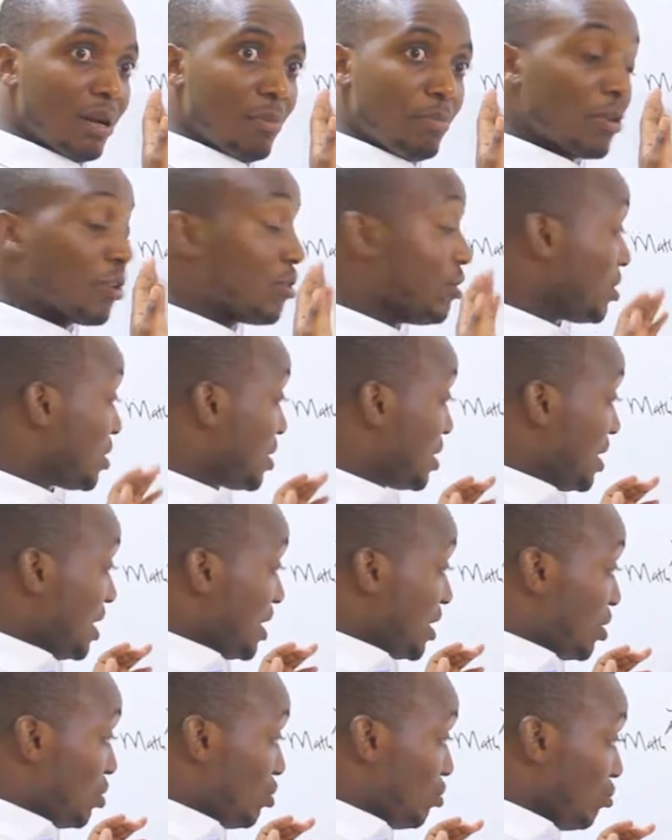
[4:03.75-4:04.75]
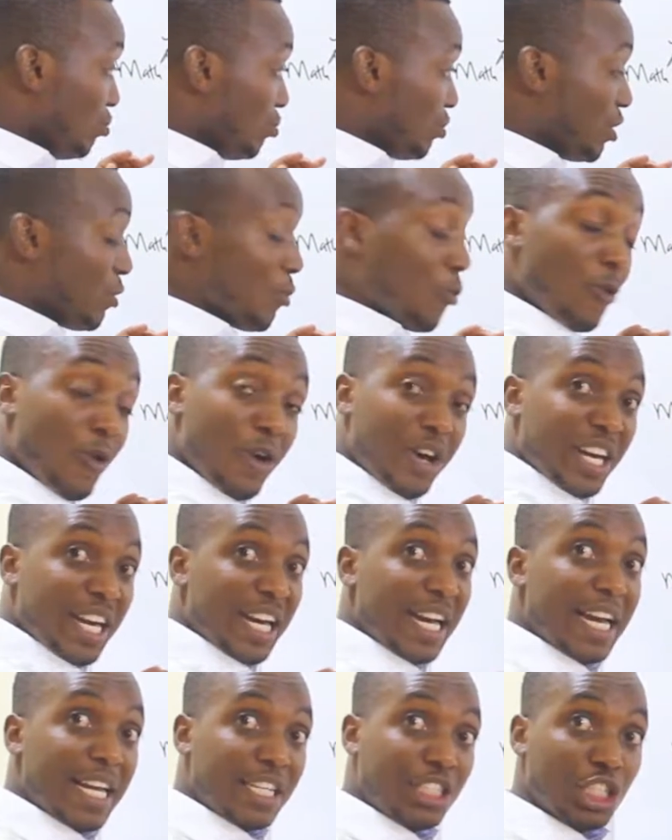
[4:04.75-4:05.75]
Because these two, the
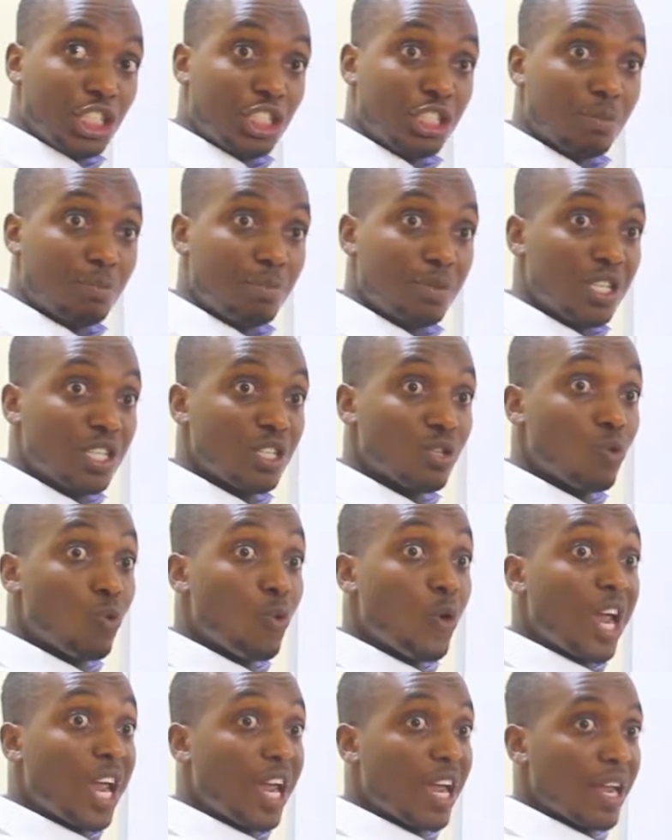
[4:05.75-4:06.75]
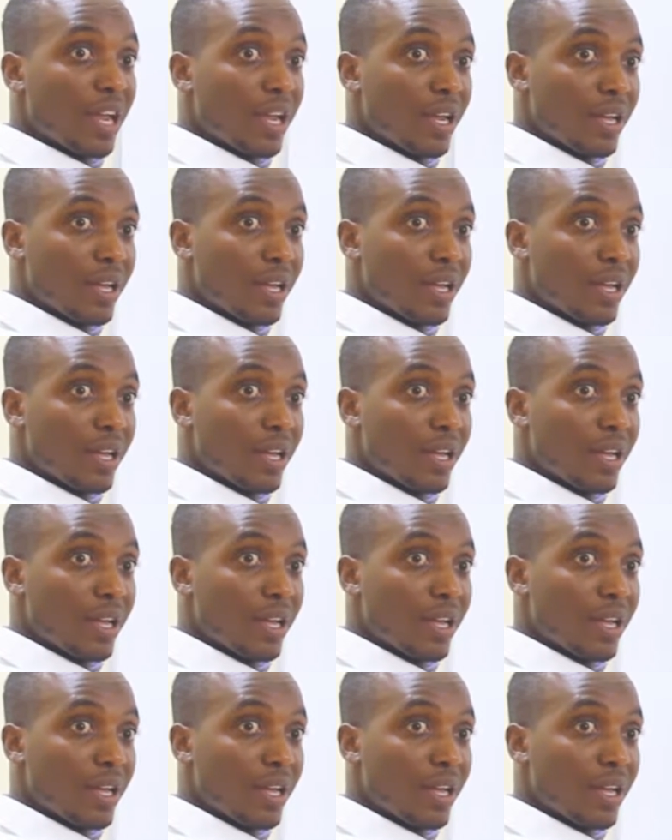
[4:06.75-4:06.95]
relationship is weak,